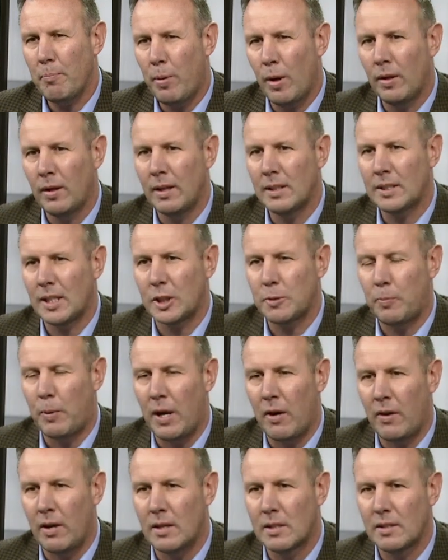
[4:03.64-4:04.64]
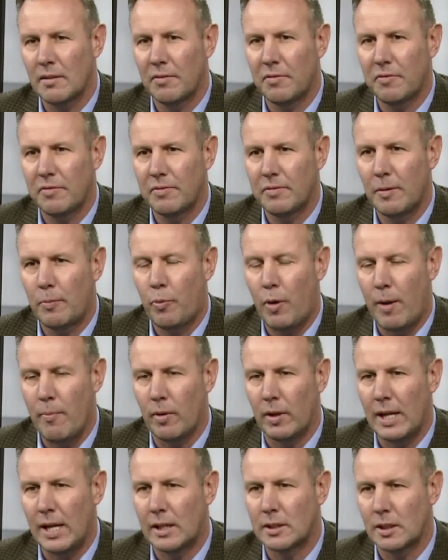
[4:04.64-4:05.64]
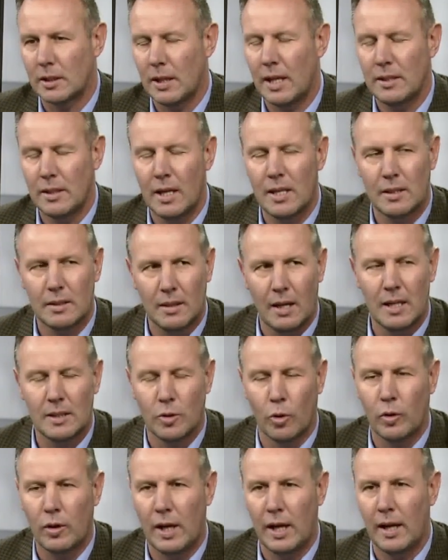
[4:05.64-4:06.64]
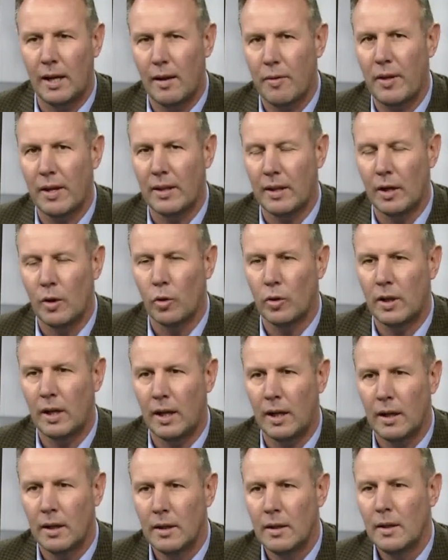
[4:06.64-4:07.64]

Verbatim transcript: Burnley's experience of the Premier League is, is, is okay. I think they're okay.